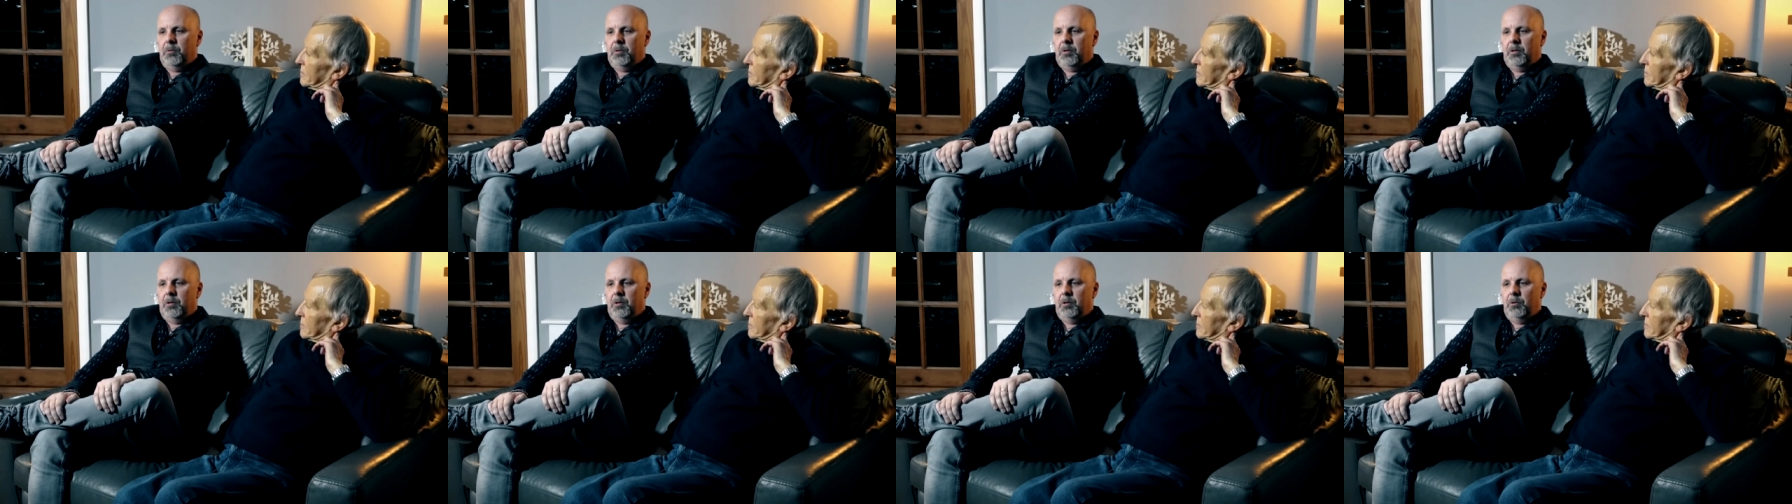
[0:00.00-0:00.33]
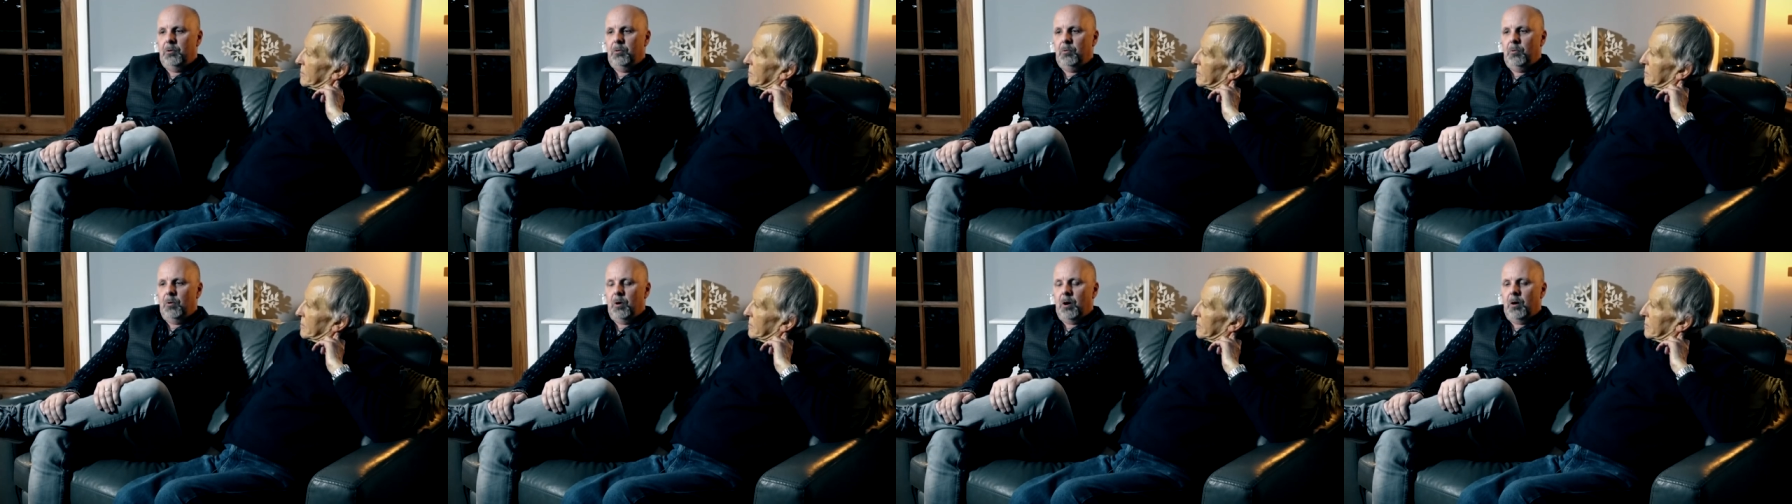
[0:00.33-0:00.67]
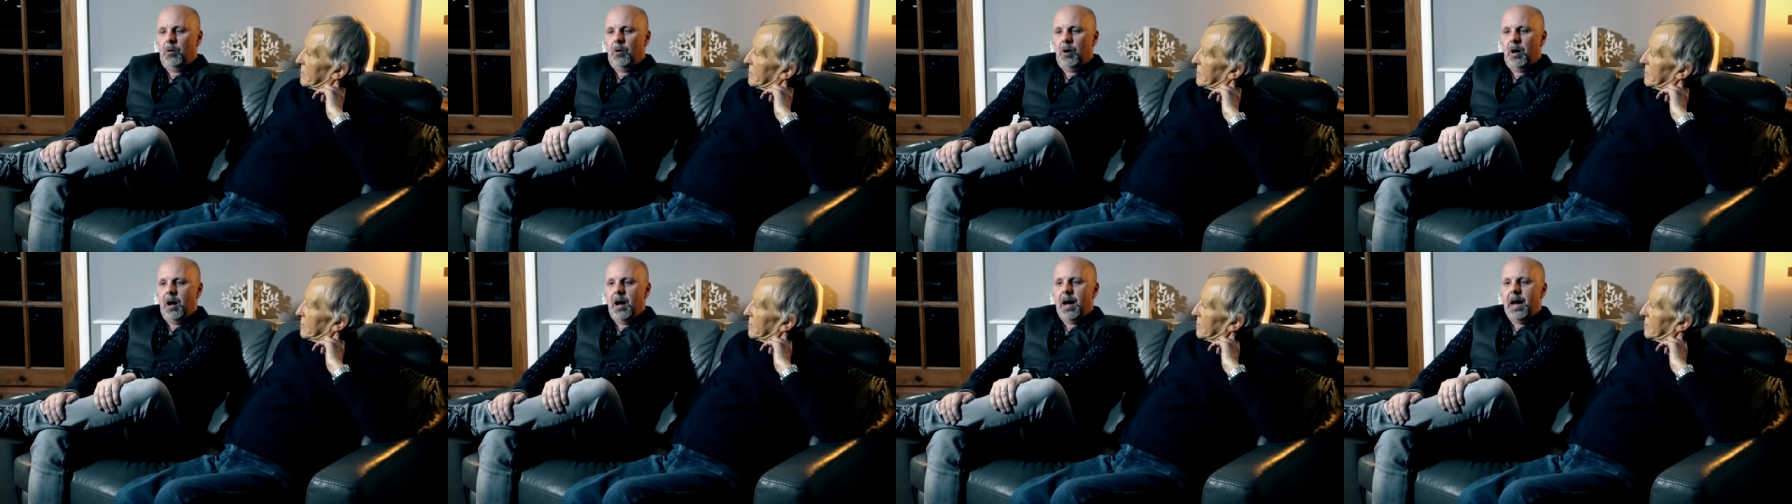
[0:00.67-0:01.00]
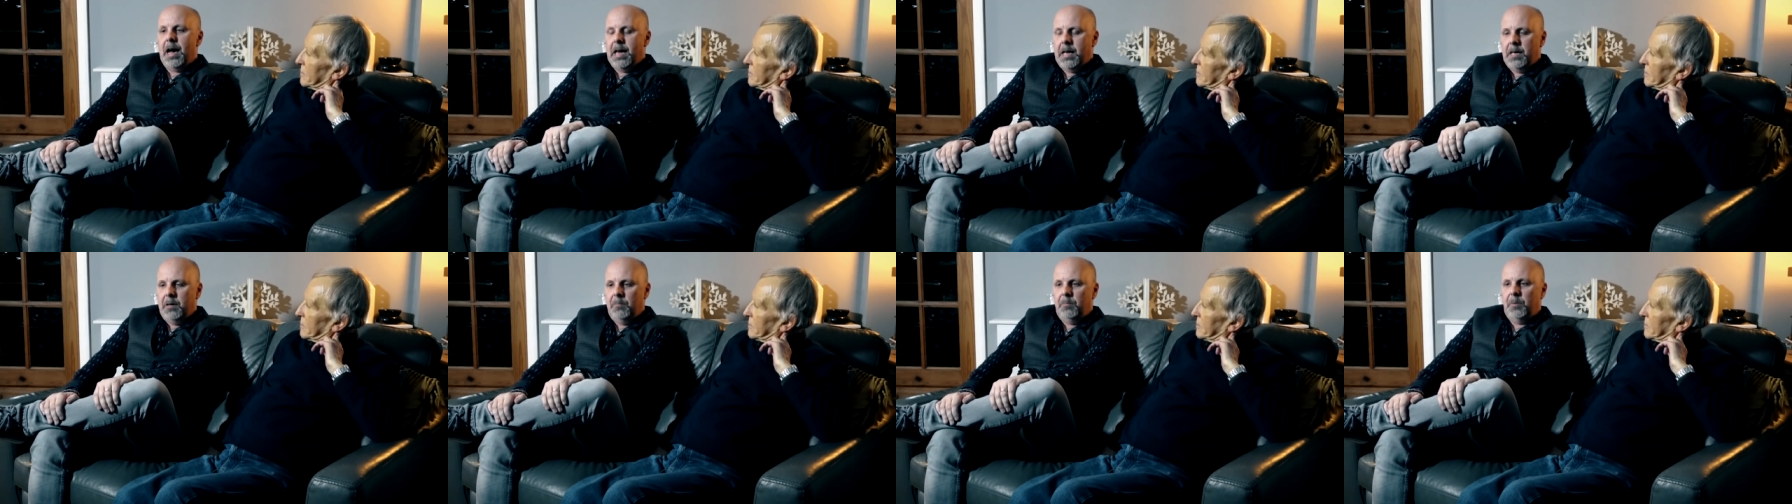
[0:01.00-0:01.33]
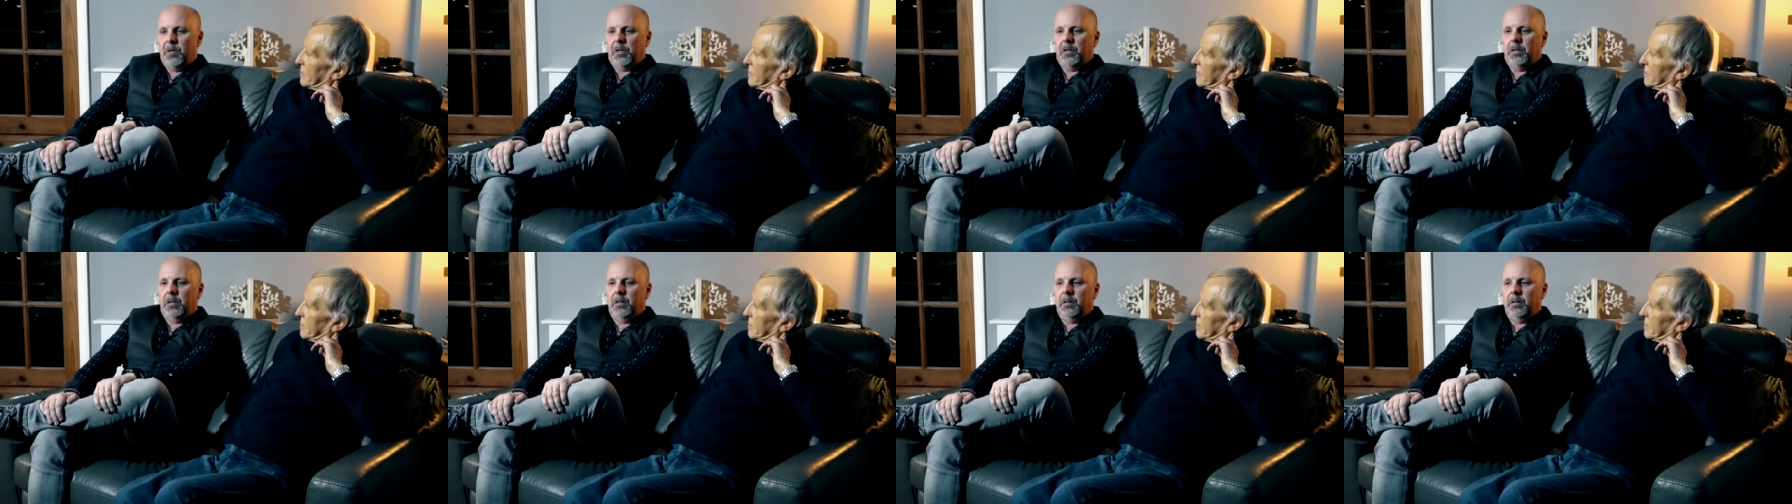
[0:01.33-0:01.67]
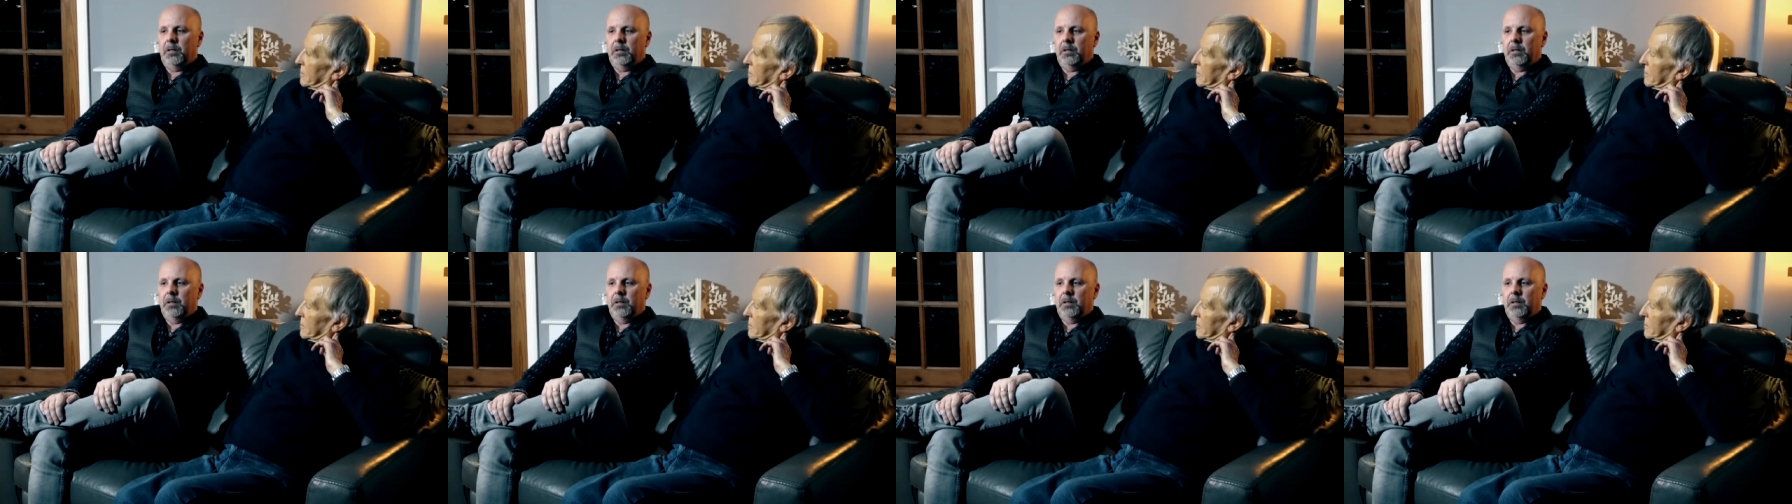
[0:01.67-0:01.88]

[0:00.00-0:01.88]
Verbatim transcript: you are able